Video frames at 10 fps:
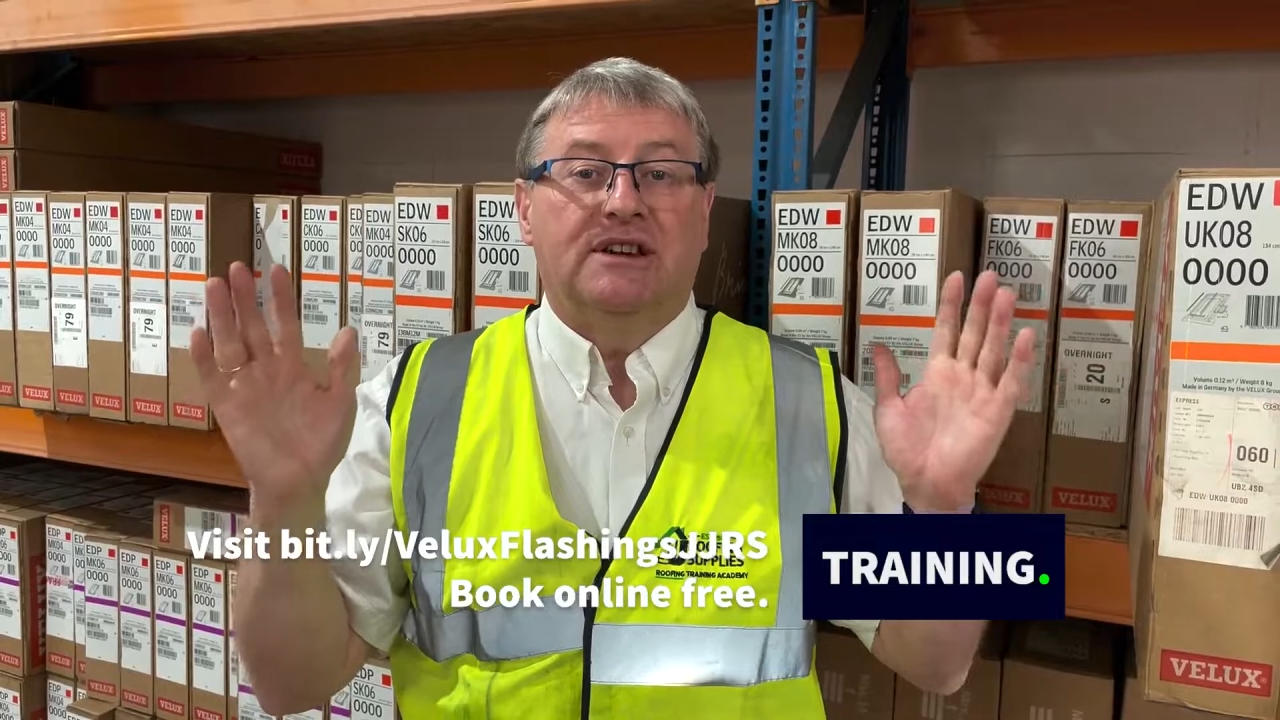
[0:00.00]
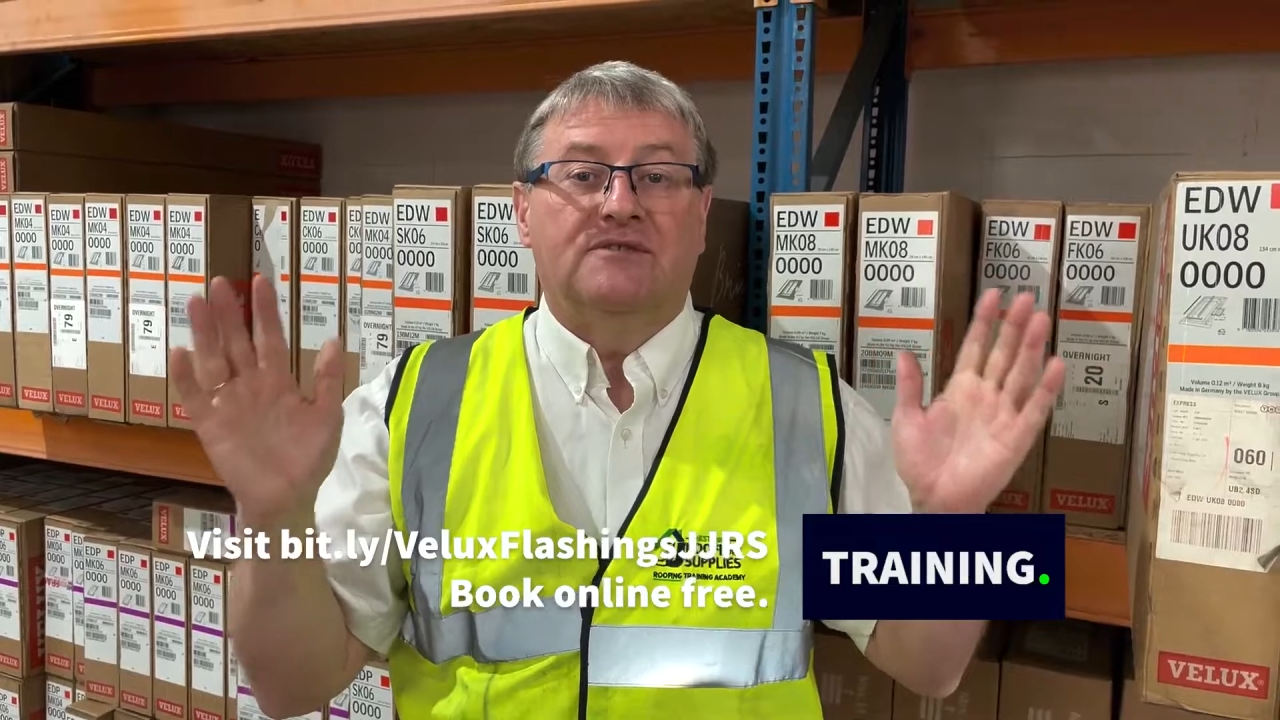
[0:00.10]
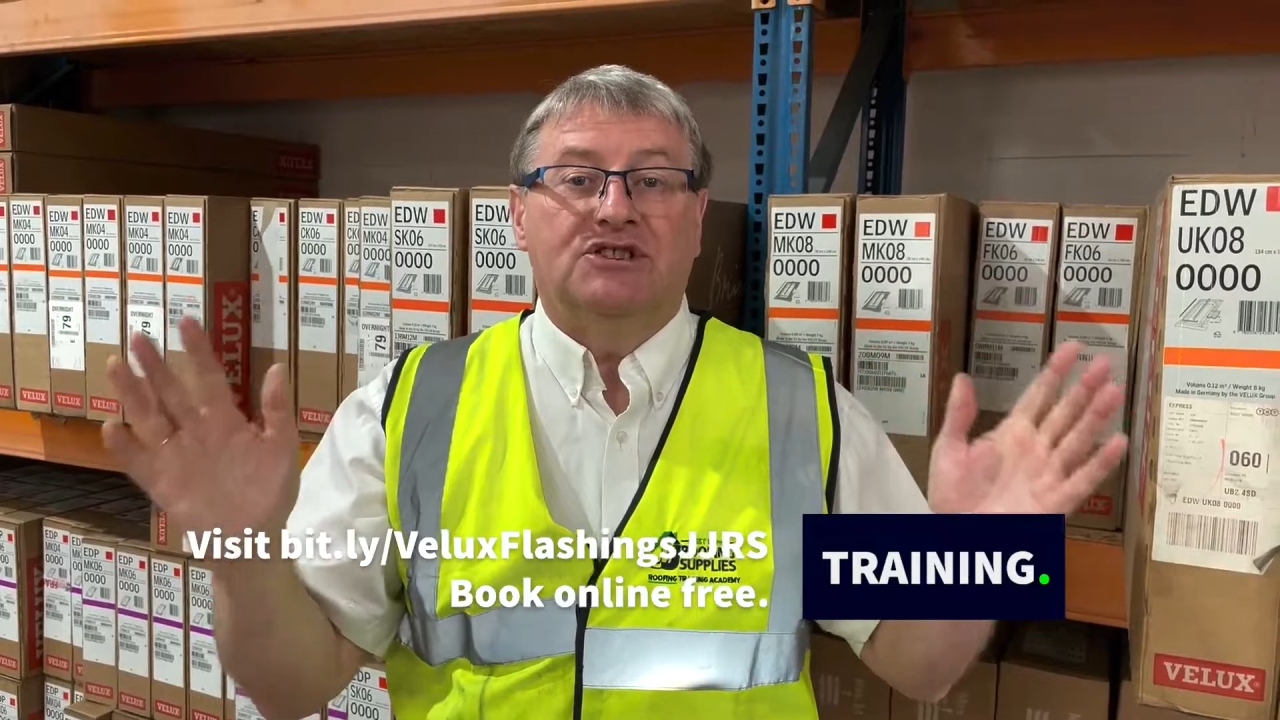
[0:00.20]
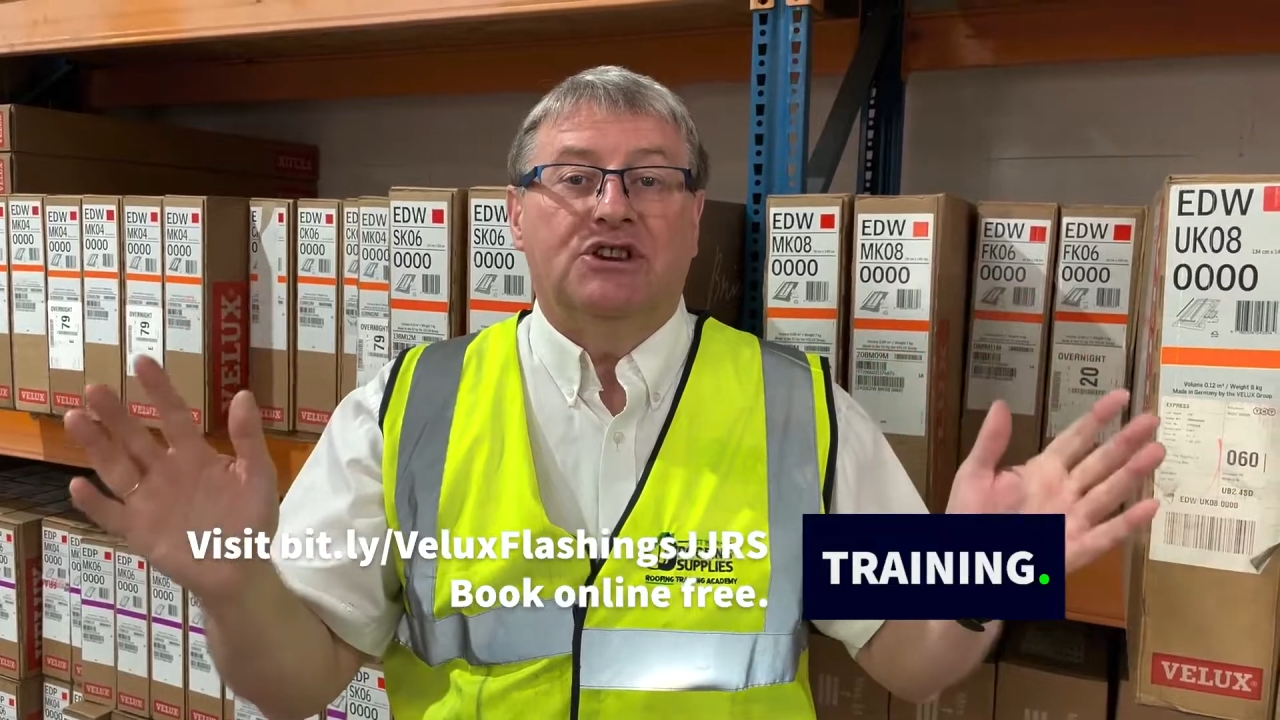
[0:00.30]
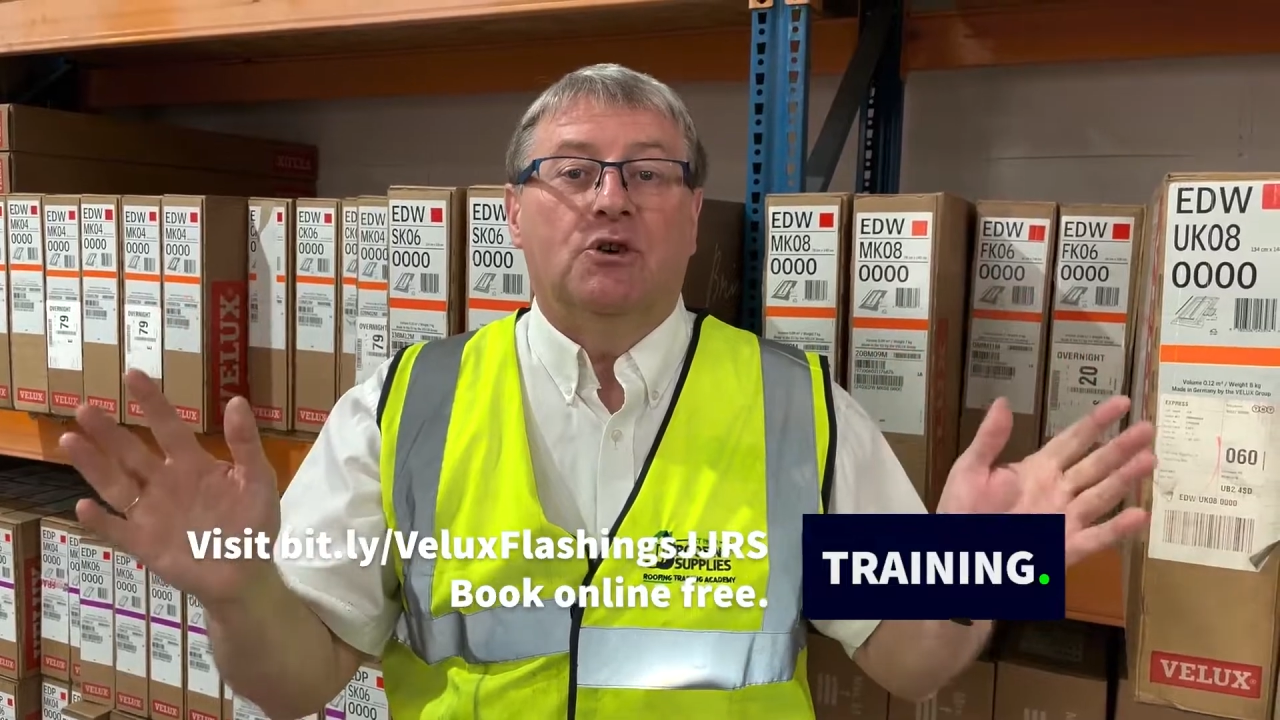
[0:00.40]

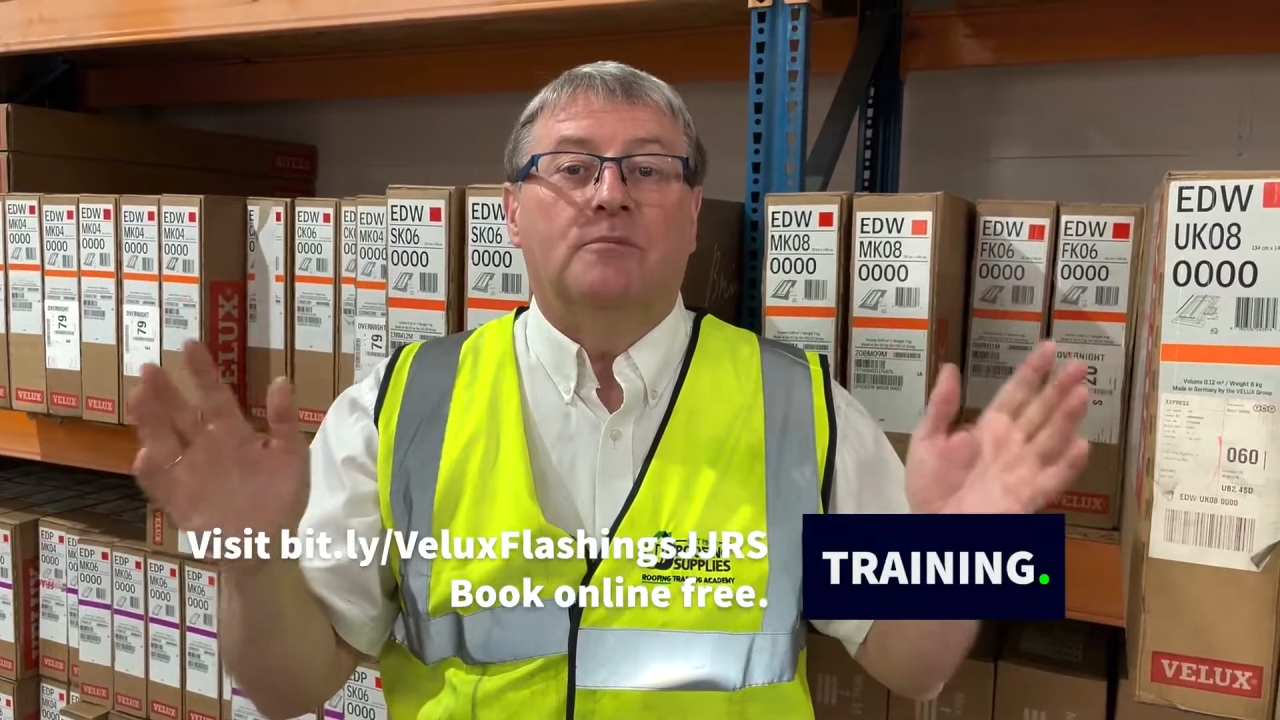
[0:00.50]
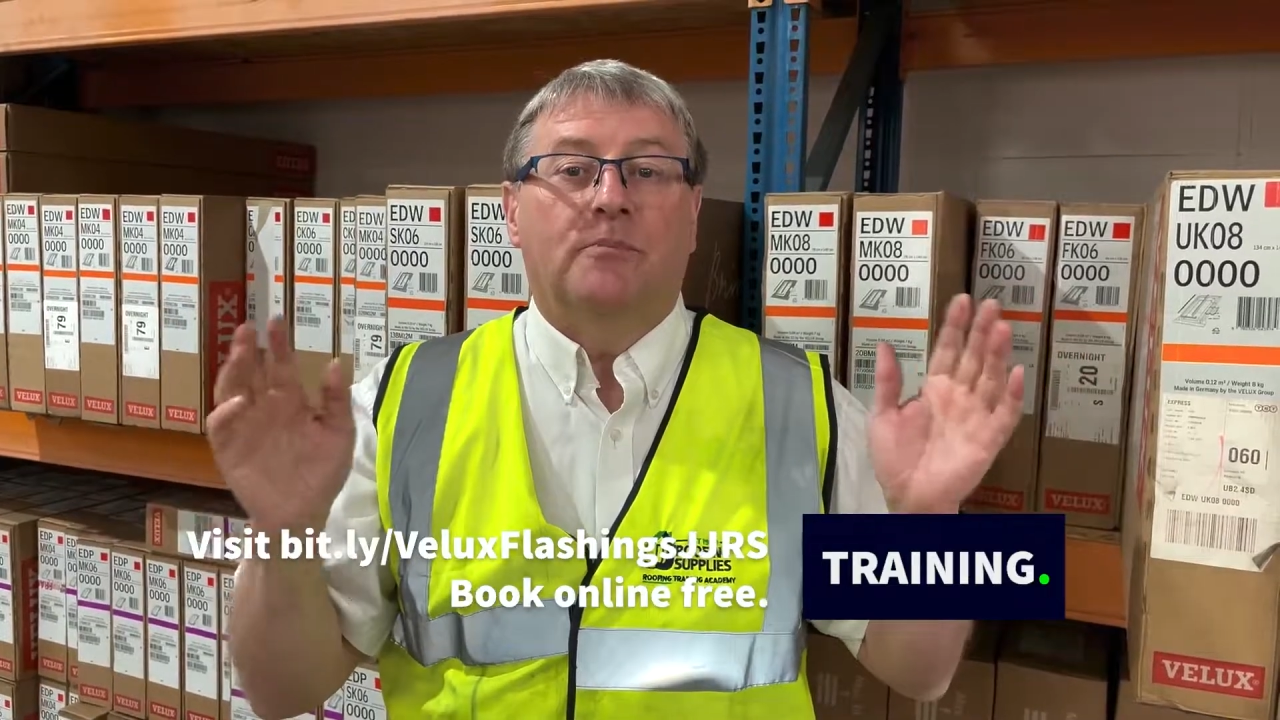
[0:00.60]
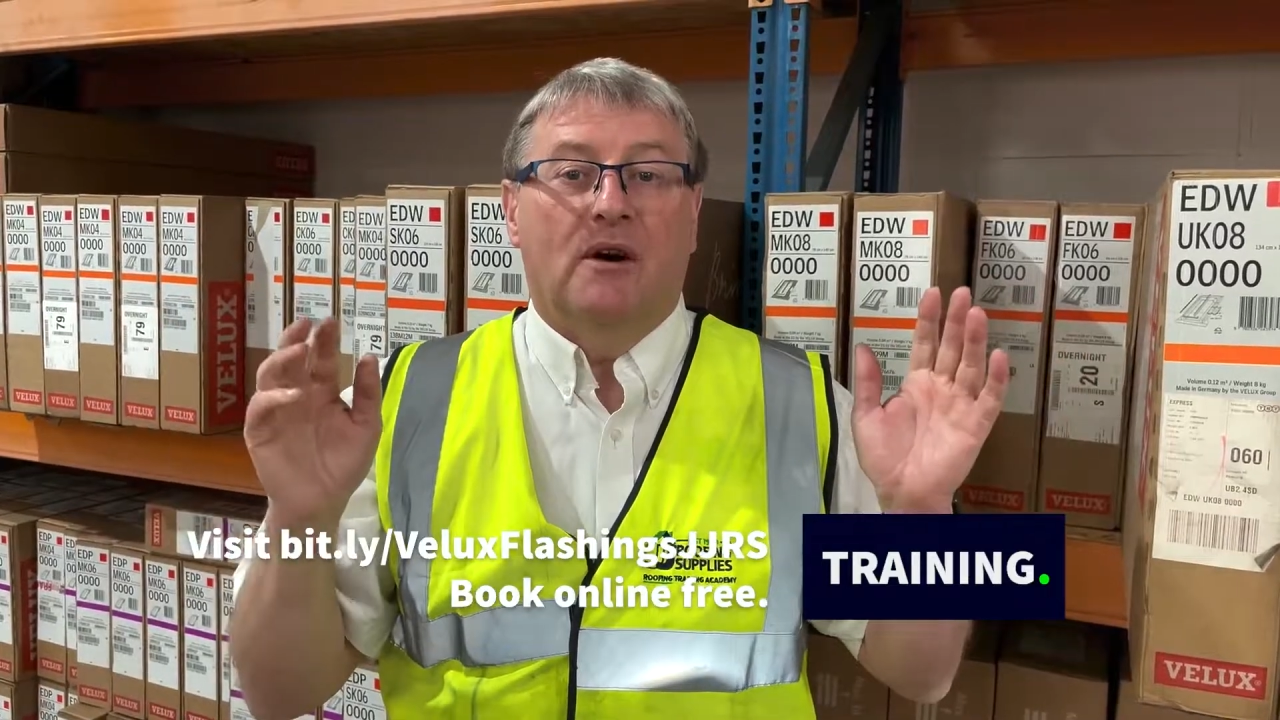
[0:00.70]
given to you